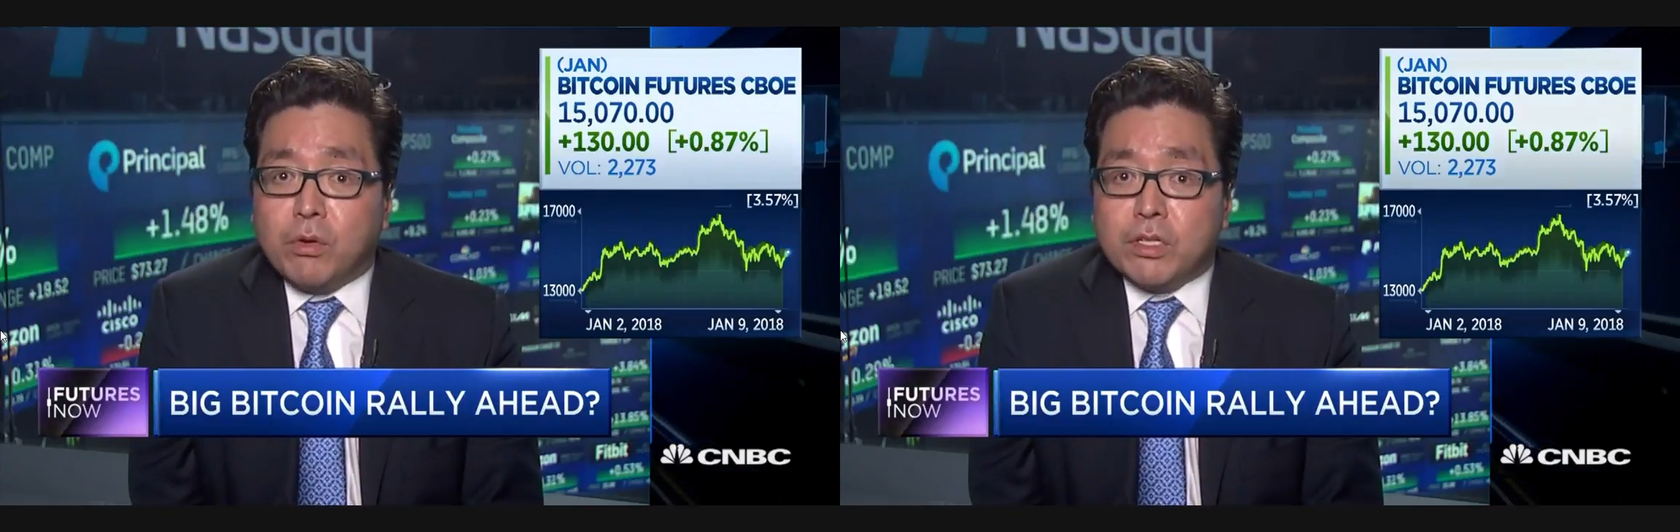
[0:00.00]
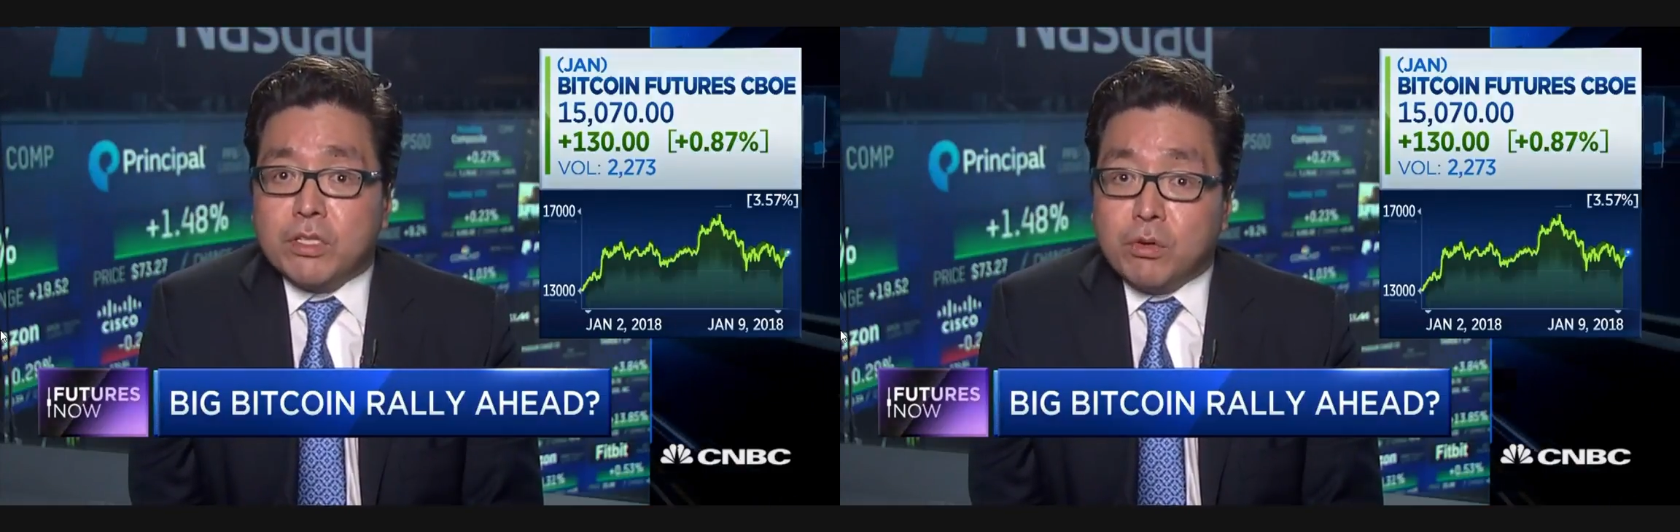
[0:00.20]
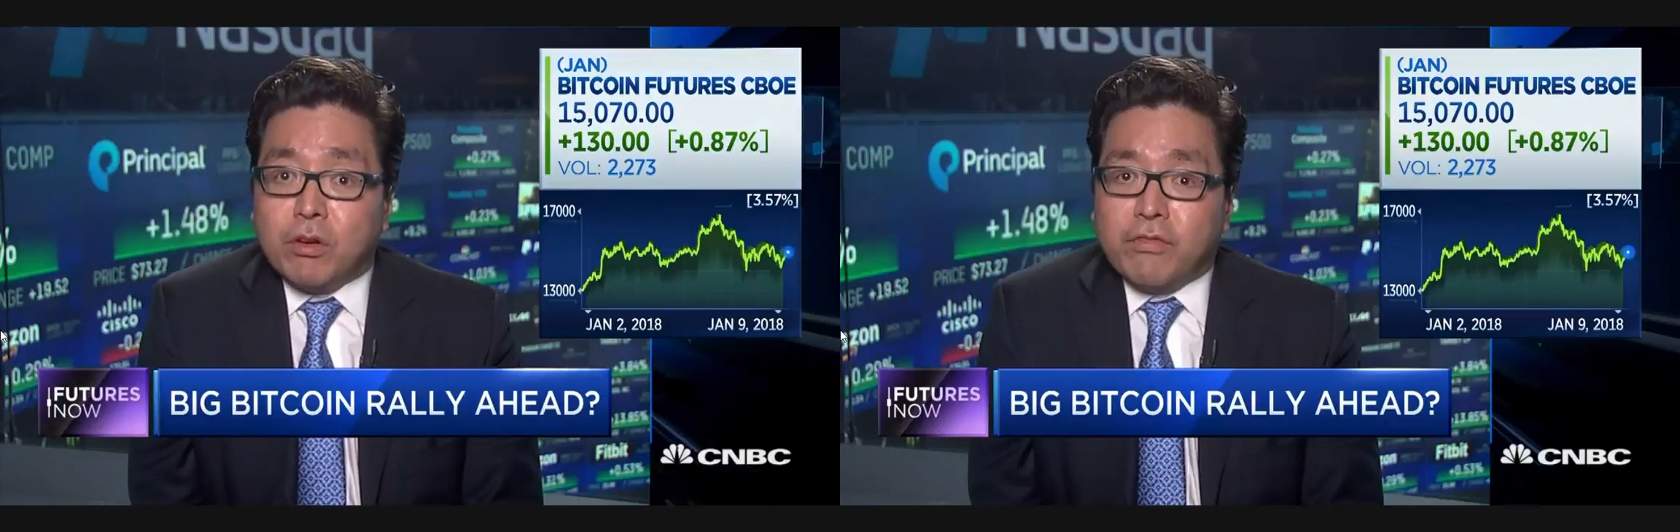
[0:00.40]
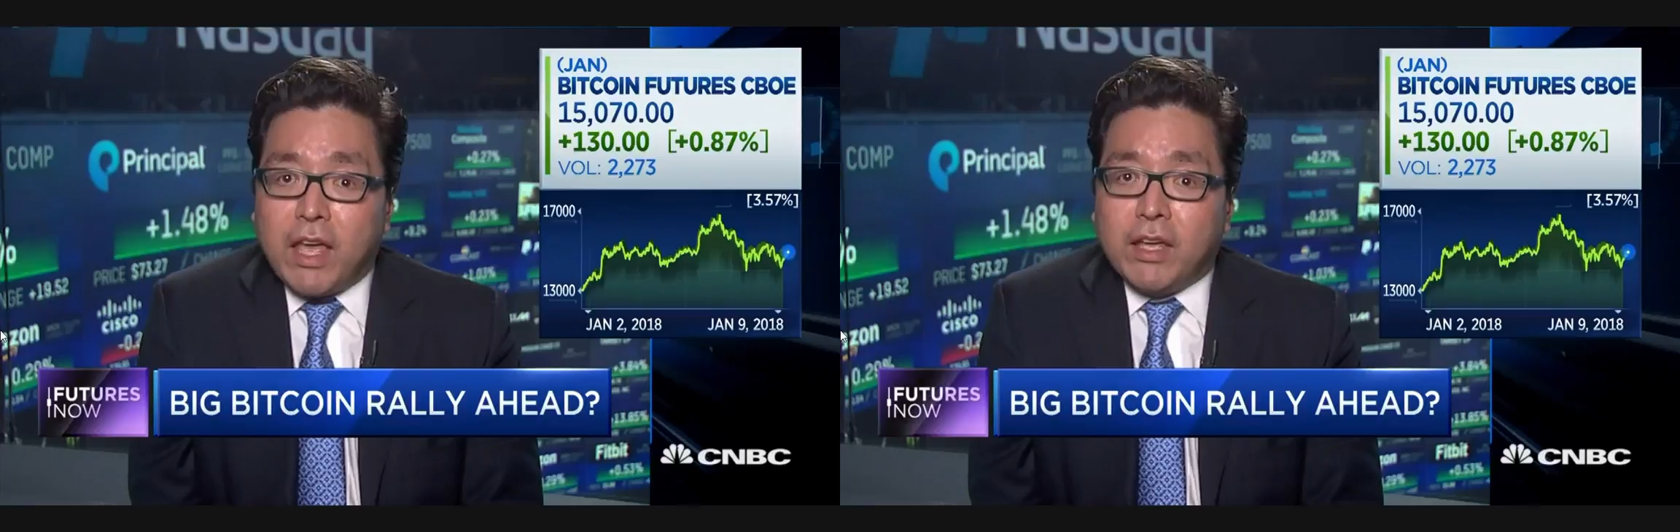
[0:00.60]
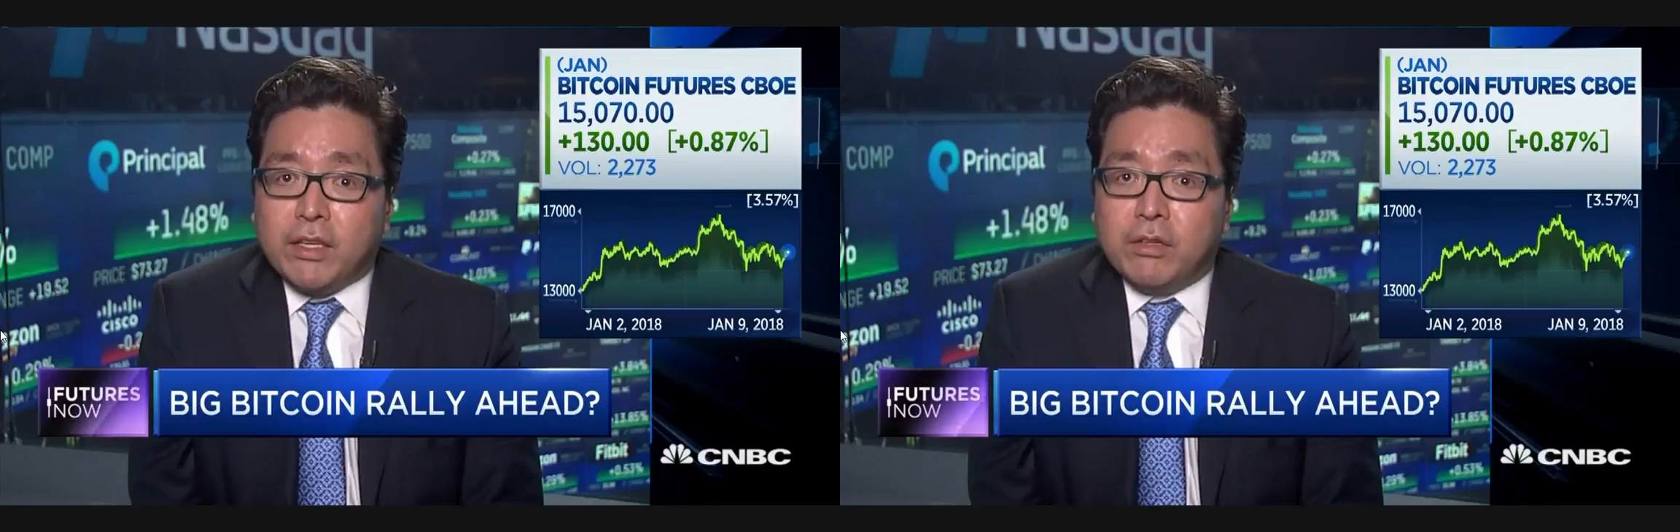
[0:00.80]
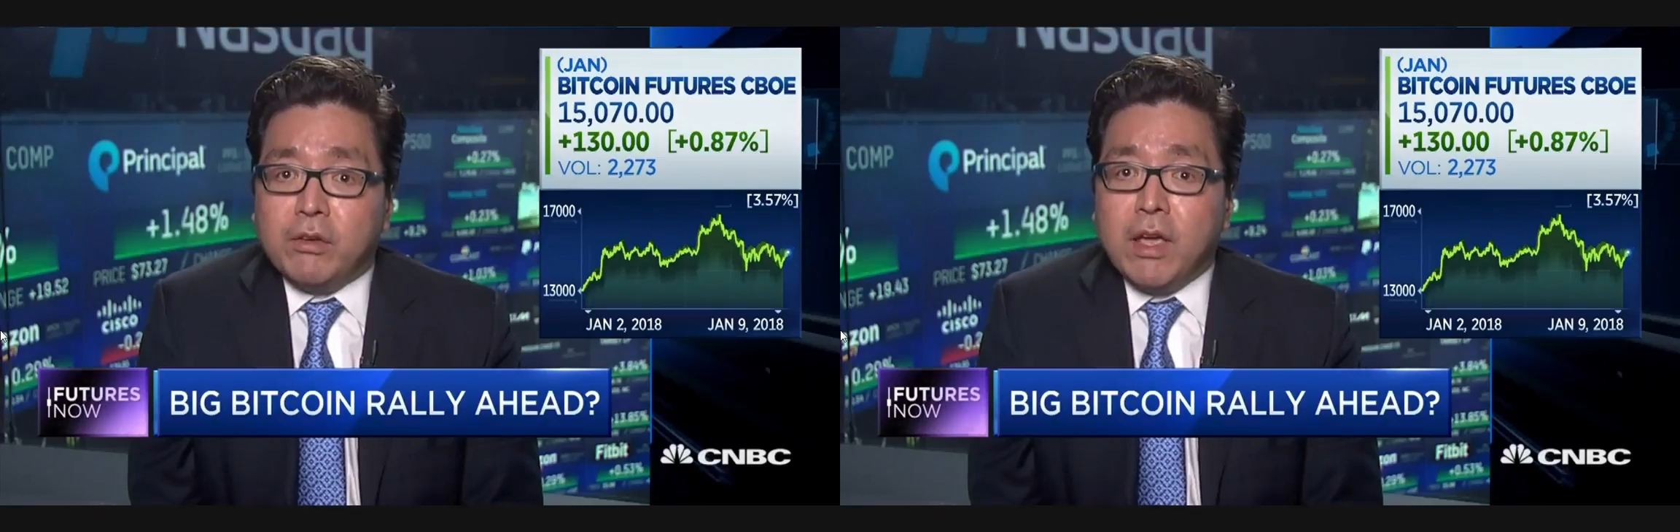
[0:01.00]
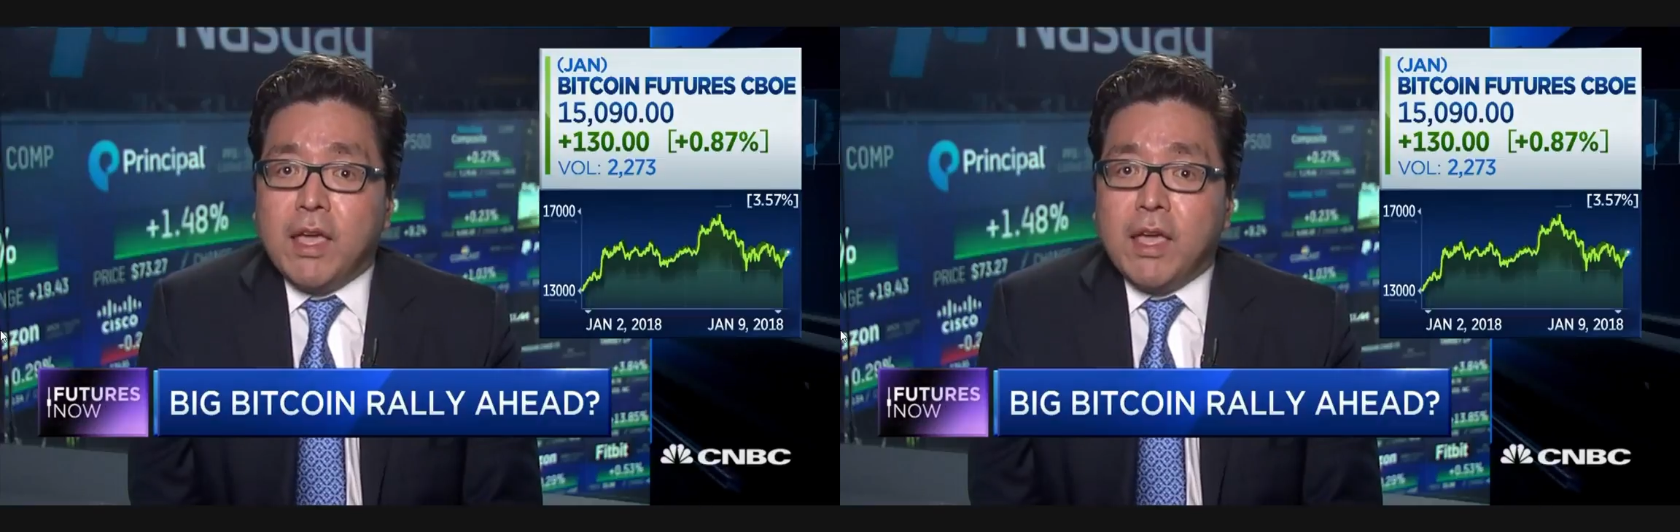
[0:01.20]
or a store of value.